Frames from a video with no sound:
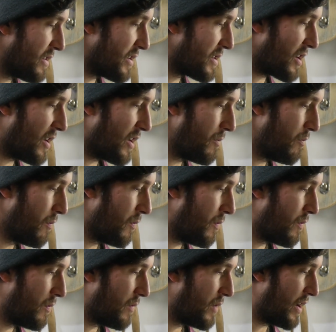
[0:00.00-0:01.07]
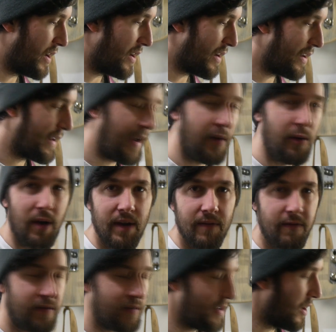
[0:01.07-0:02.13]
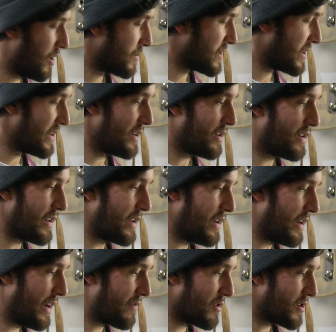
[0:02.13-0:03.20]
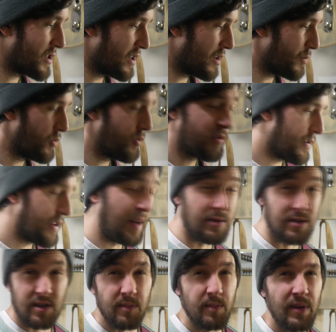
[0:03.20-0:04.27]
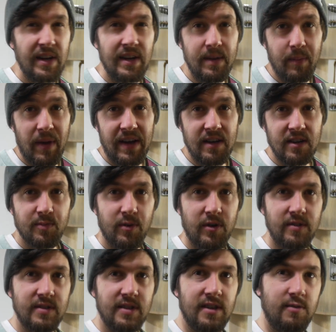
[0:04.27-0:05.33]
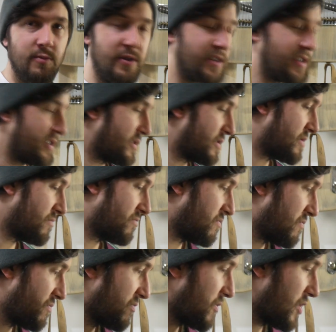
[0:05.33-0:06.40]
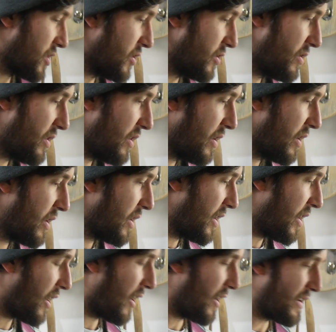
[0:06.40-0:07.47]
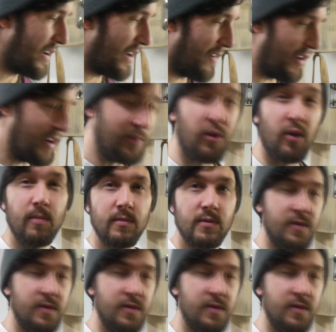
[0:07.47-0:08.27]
the time, and now I've updated the Headrush Gigboard. That was a completely painless process, which is good. I didn't have any problems